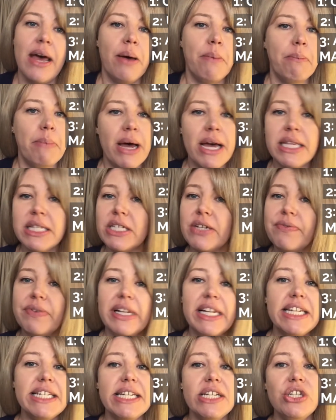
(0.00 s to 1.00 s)

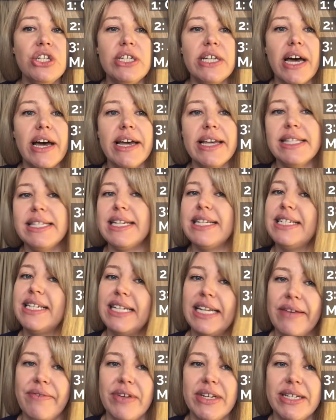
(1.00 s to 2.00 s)
masterfully digitized and
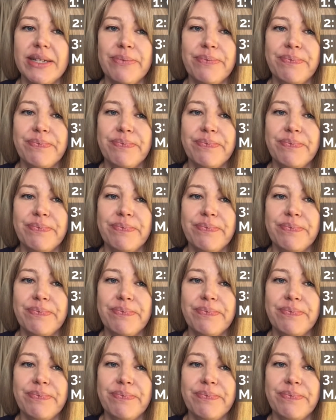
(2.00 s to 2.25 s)
delivered.